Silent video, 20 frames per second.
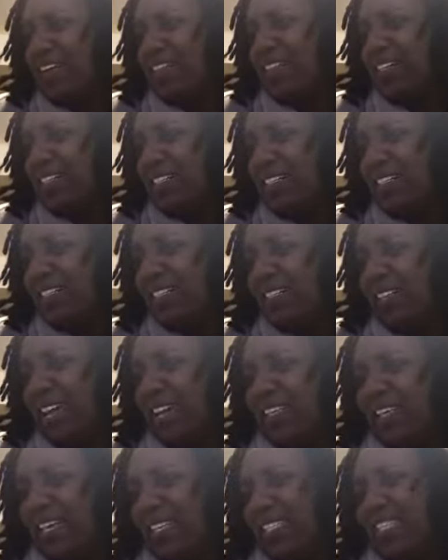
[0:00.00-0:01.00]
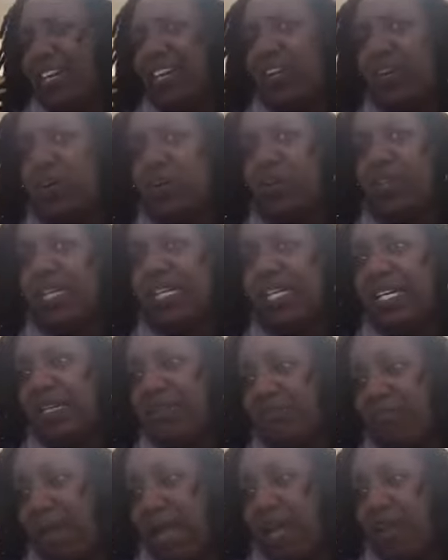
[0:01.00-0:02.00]
I guess I can only
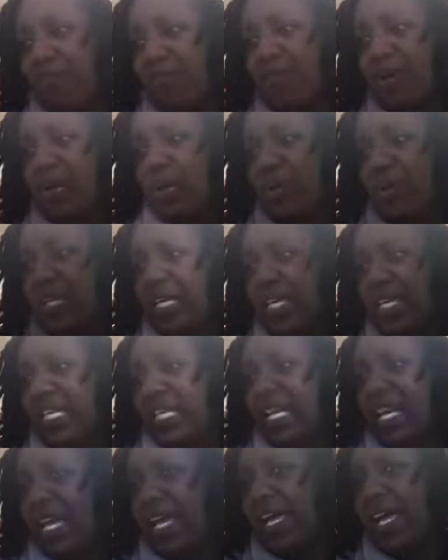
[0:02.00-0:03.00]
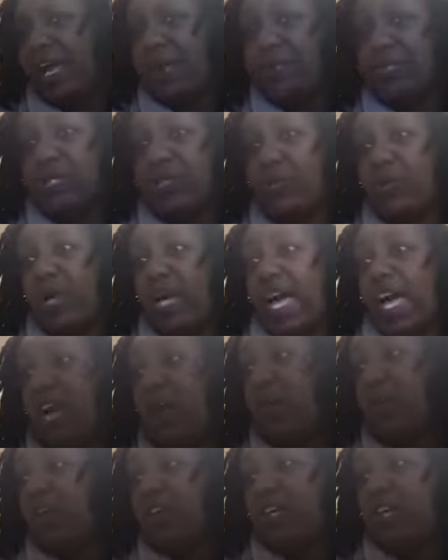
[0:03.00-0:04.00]
eat macaroni. Nah, I'm just going
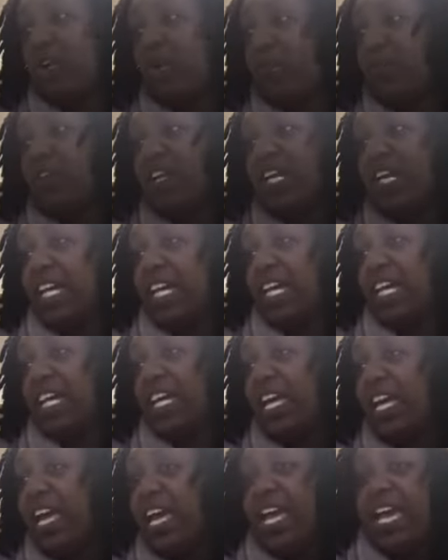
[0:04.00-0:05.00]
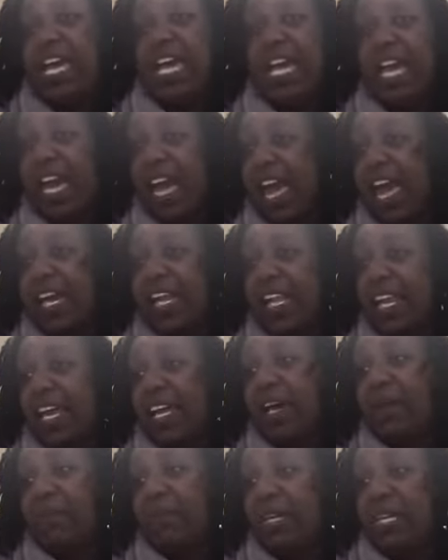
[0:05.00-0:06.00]
to go over here and act
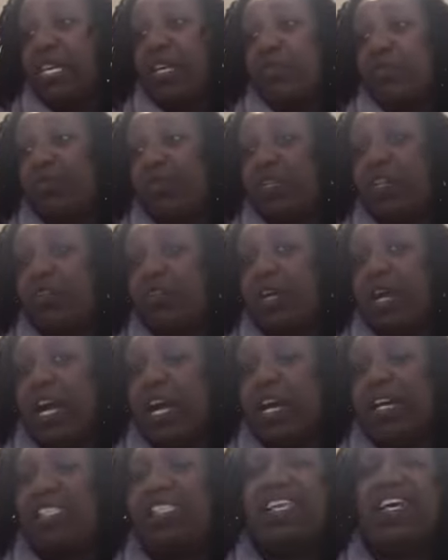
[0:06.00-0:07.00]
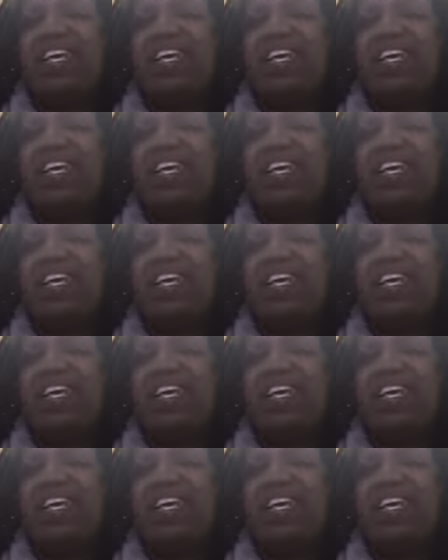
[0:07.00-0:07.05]
like I'm eating with you guys.